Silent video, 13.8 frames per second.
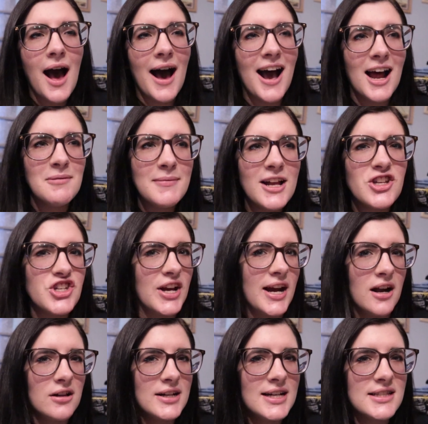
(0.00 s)
on my
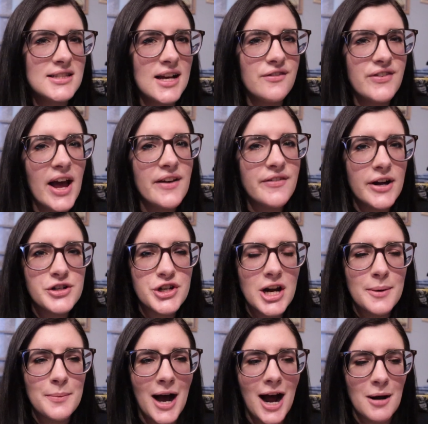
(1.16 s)
channel, it said
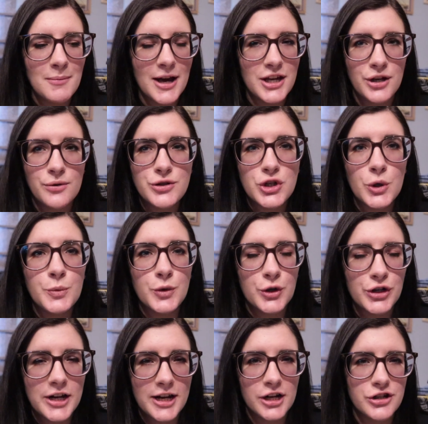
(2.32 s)
500, but on my YouTube
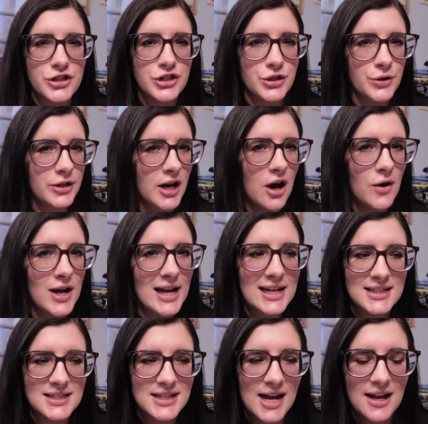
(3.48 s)
Creator Studio,
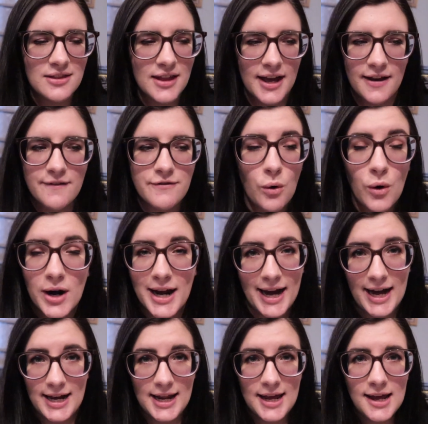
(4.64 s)
it said like
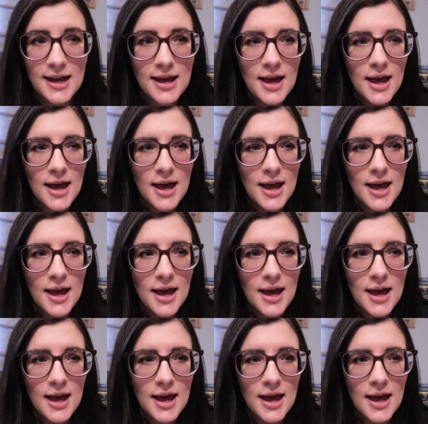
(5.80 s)
480.